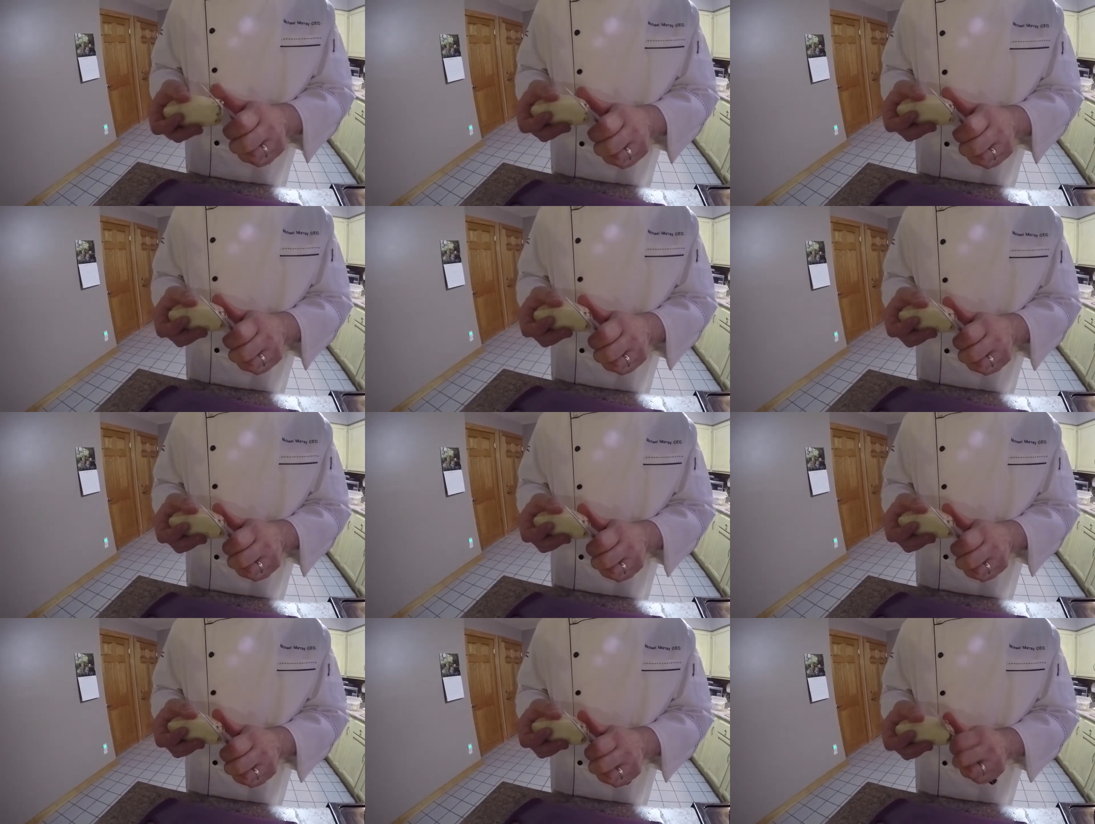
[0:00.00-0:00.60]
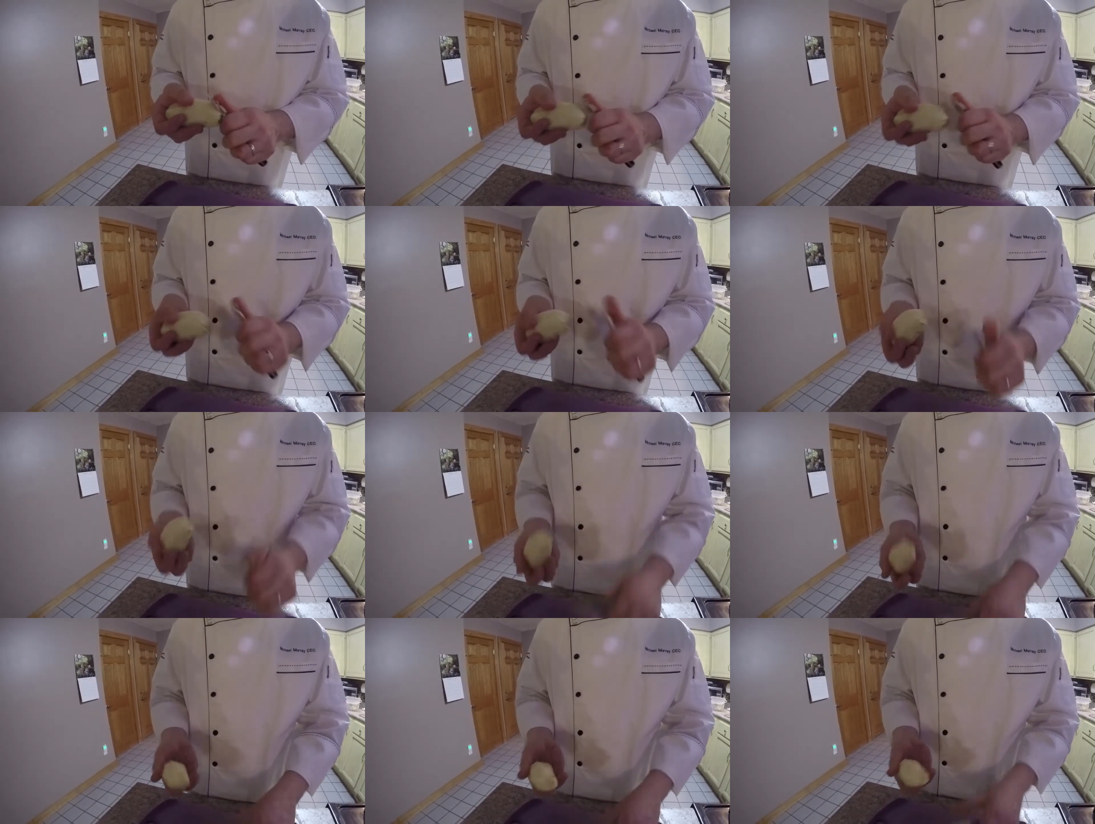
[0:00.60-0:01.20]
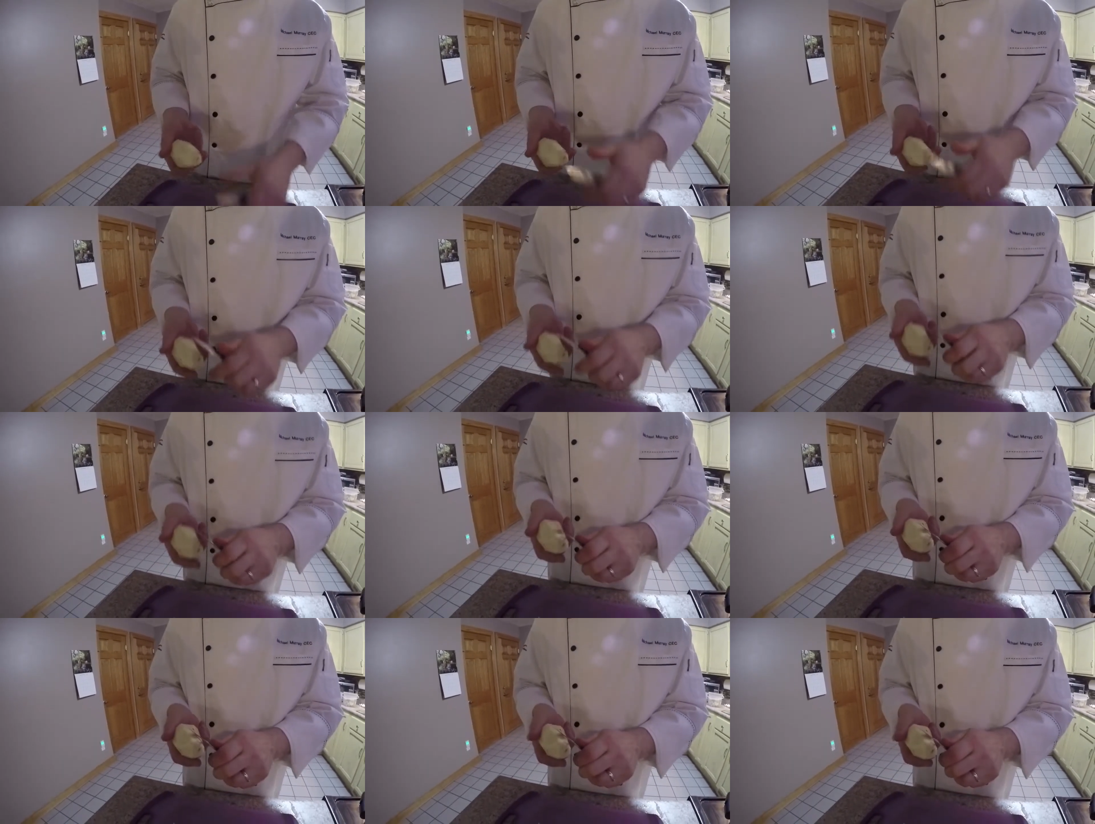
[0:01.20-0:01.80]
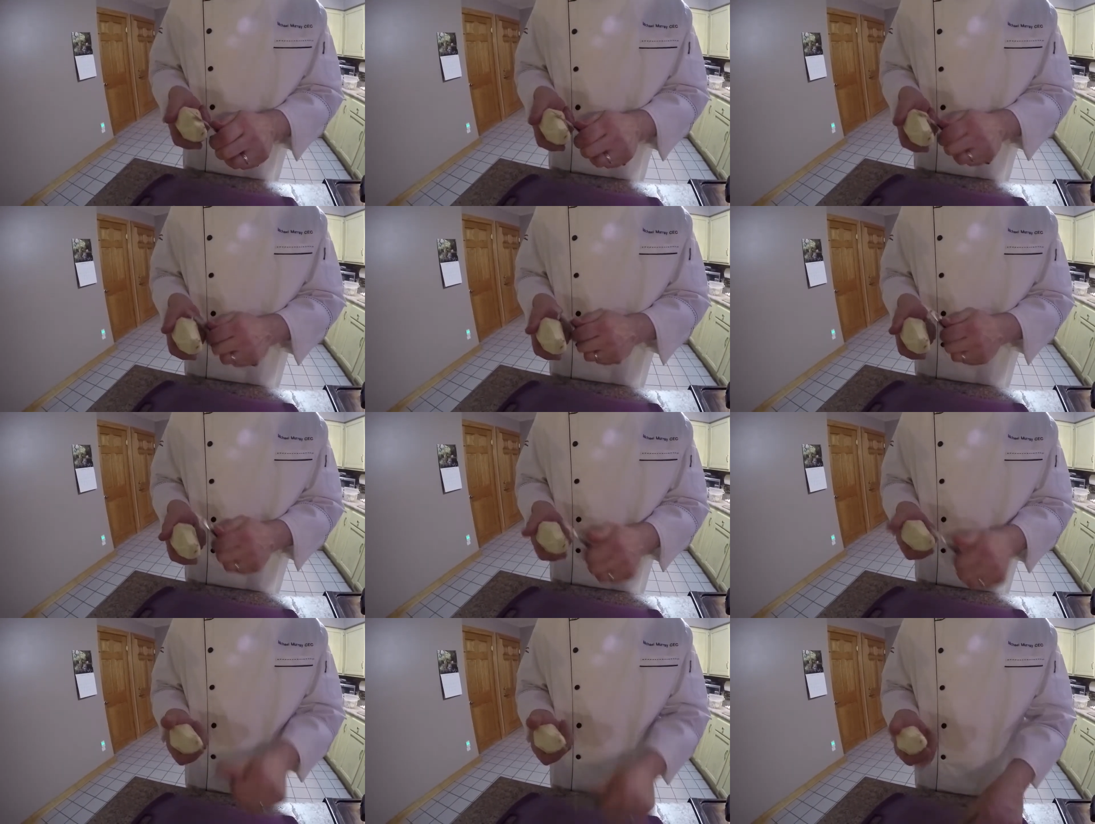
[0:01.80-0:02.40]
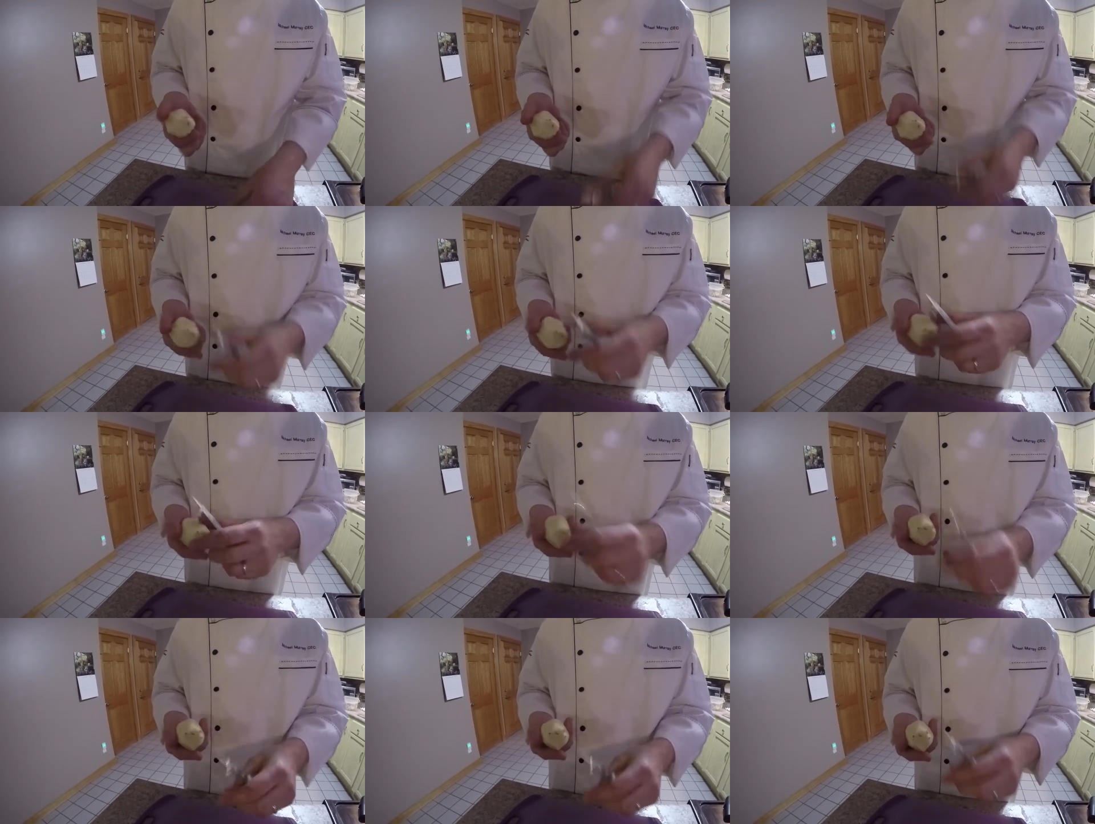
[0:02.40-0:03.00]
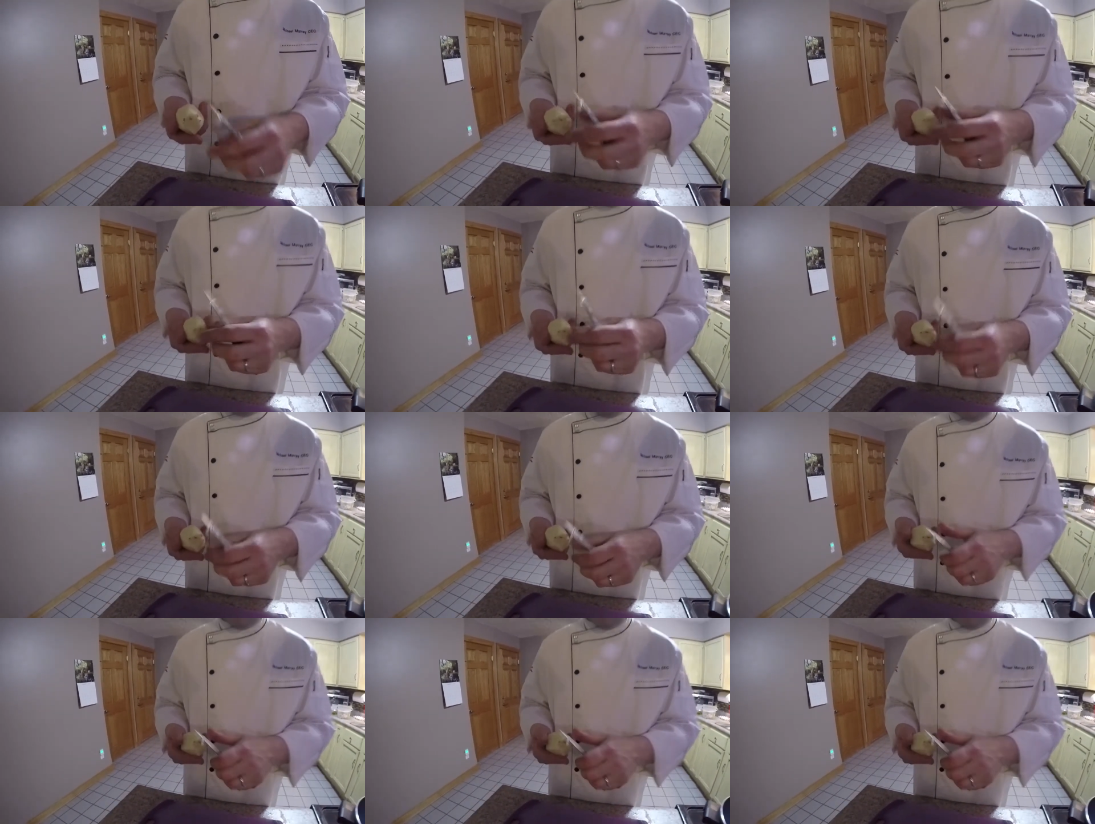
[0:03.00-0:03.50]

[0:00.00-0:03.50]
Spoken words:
(no speaker visible)